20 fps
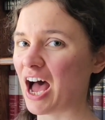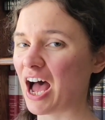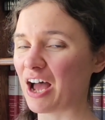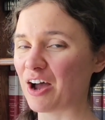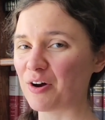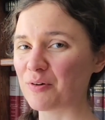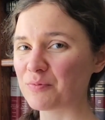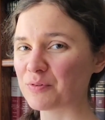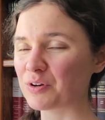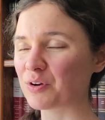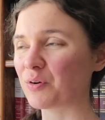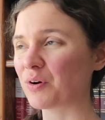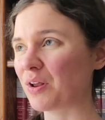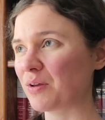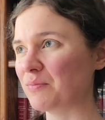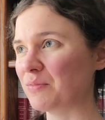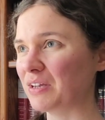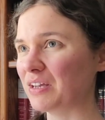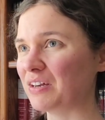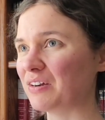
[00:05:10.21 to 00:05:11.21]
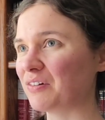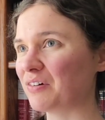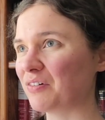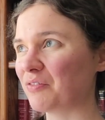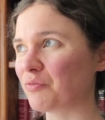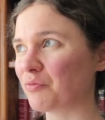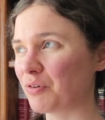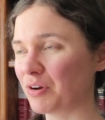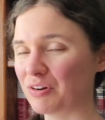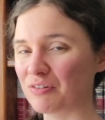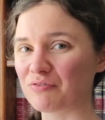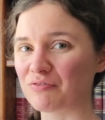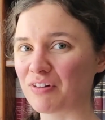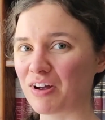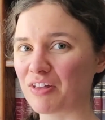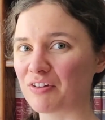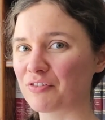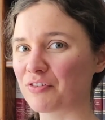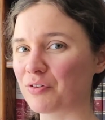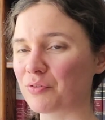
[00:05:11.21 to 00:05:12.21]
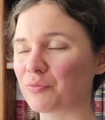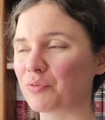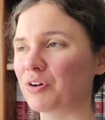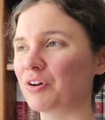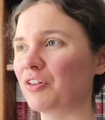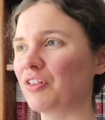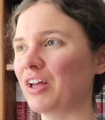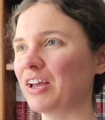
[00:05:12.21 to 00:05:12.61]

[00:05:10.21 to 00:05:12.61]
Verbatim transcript: I hope you know what I mean, written rather than real.